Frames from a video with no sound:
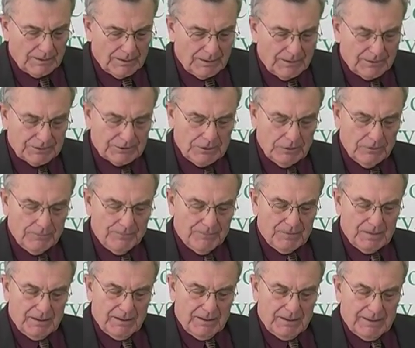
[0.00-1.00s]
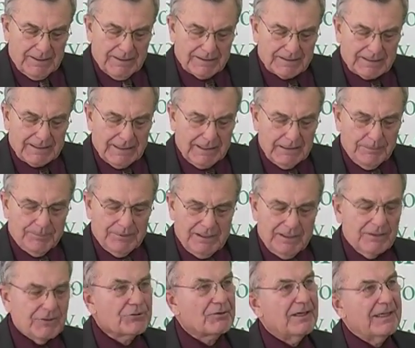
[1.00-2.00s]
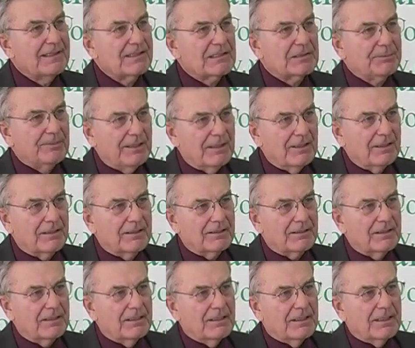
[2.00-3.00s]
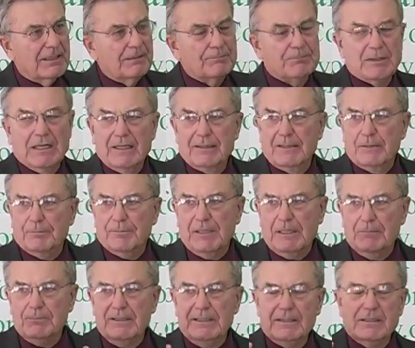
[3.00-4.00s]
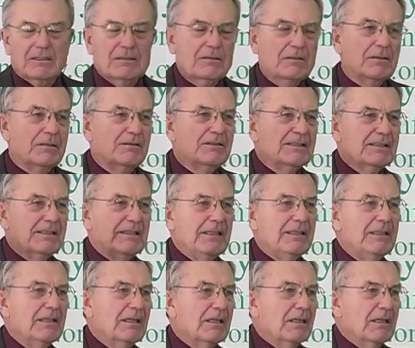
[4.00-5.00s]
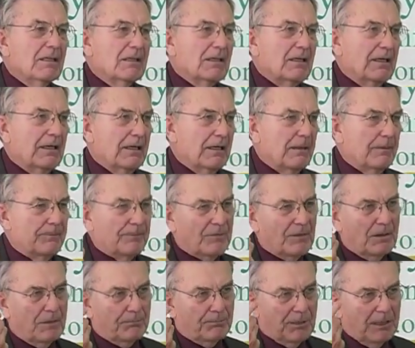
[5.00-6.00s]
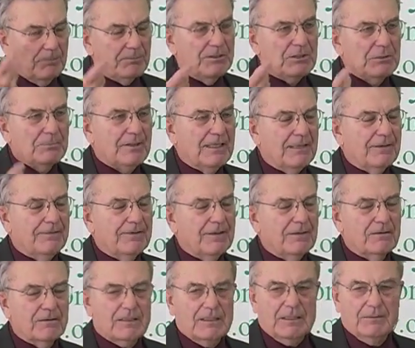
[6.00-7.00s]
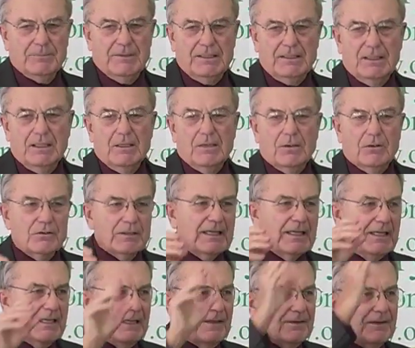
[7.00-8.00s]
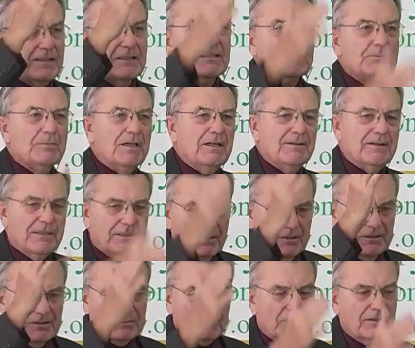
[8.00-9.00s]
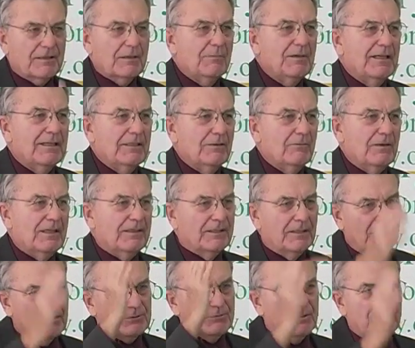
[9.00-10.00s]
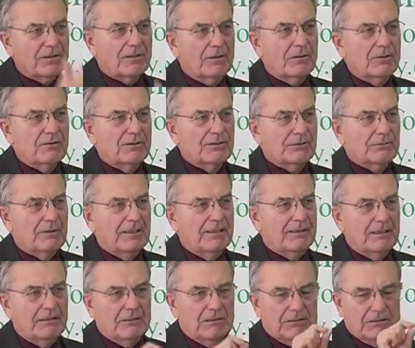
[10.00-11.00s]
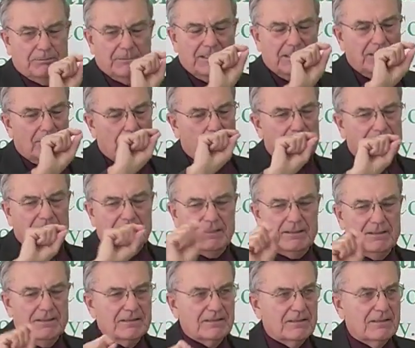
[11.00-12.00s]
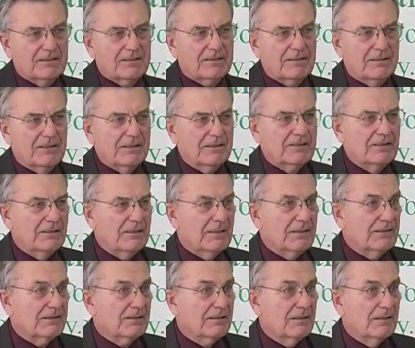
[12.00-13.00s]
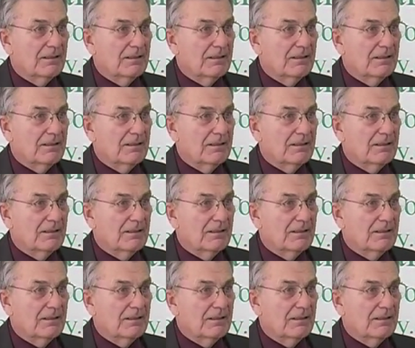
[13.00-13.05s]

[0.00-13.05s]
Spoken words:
So it's got to be transparent. And the public could see, published by the federal government, okay, on this month, here's where the money went. Here's where the loans went. They were building this, this, and this, and this.